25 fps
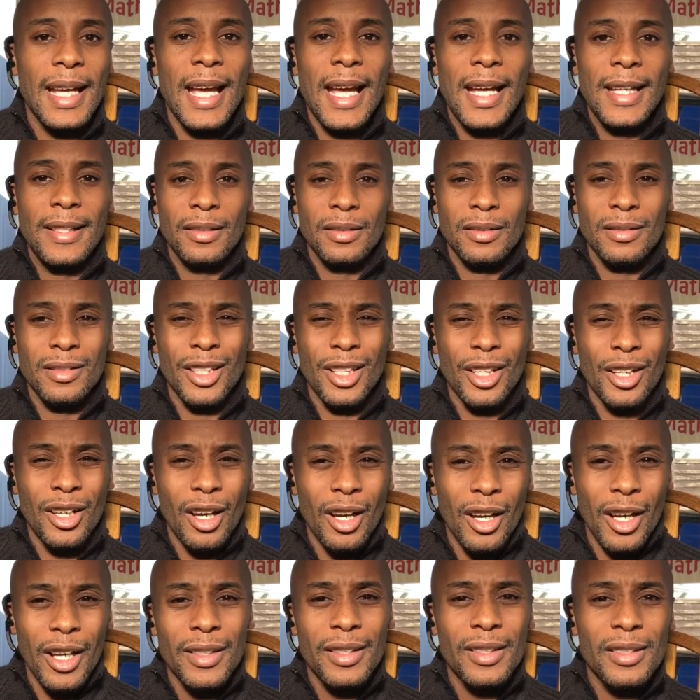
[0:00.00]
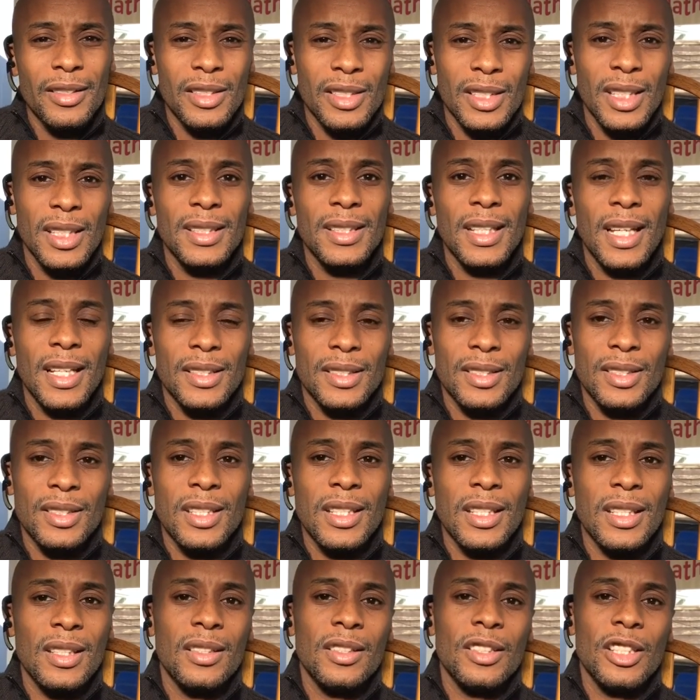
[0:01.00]
and the guidance in that
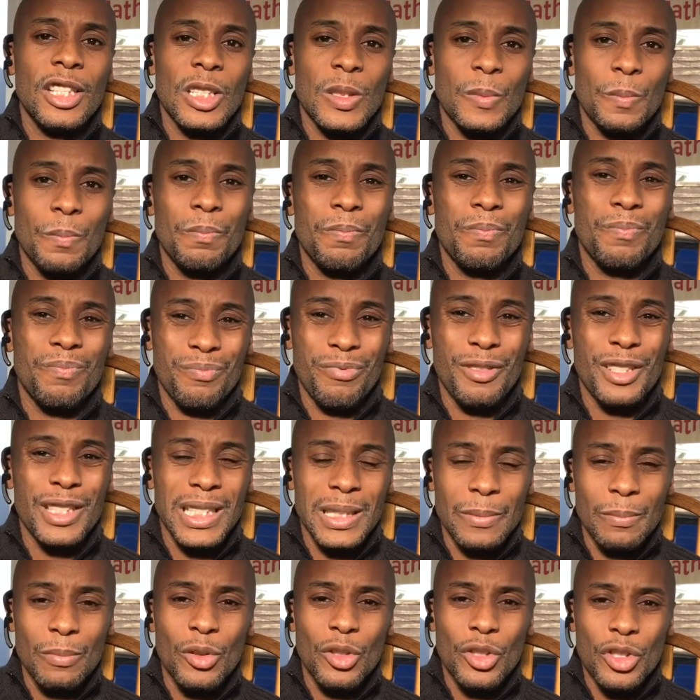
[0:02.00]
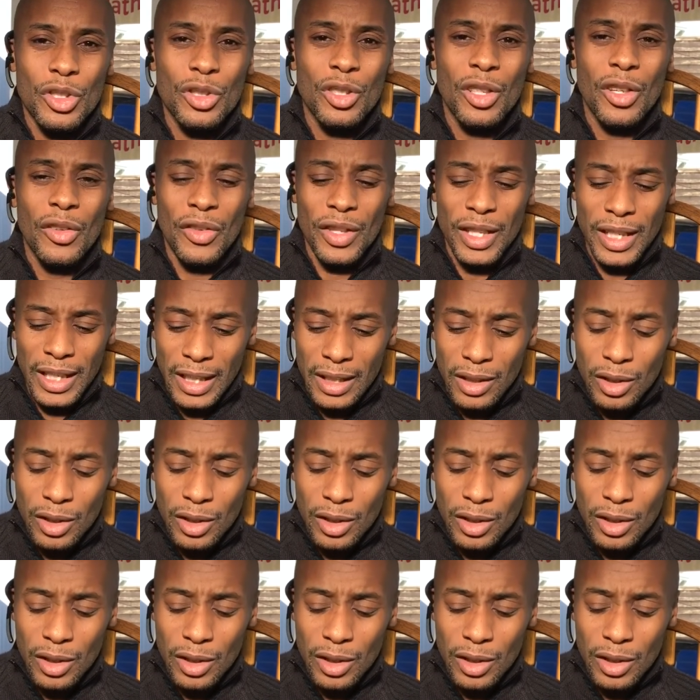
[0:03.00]
skill is pretty much not there.